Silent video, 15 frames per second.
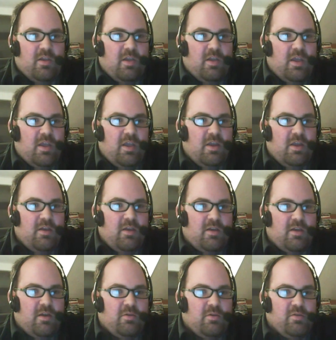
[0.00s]
And
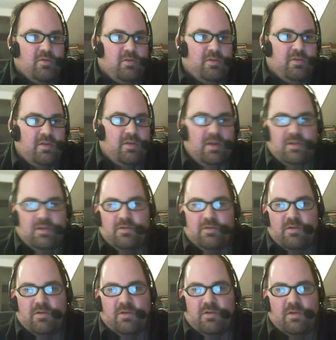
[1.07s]
Carol Schultz, hello,
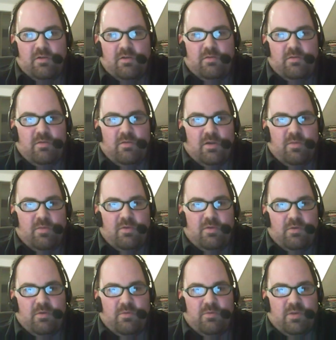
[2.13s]
how are you? I hope you're
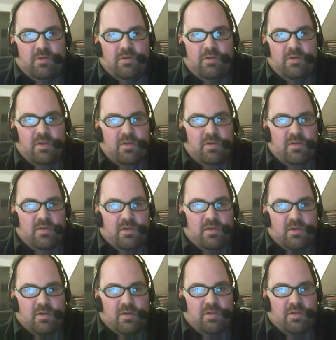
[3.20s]
doing well.
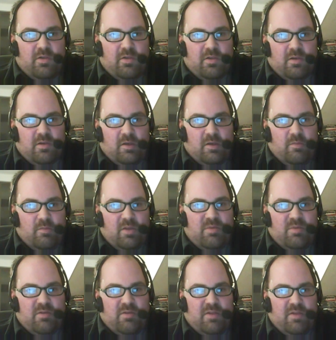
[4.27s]
Uh, she's a member
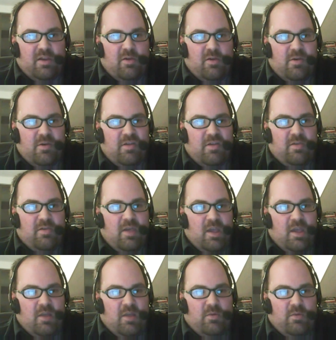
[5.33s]
of NEOS,
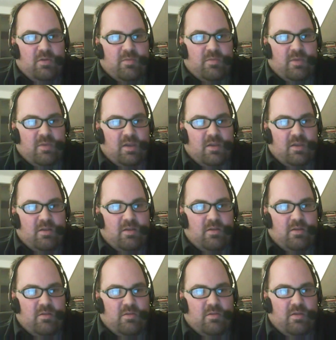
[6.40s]
which is my
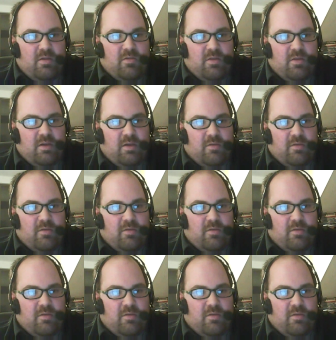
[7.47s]
Northeastern Ohio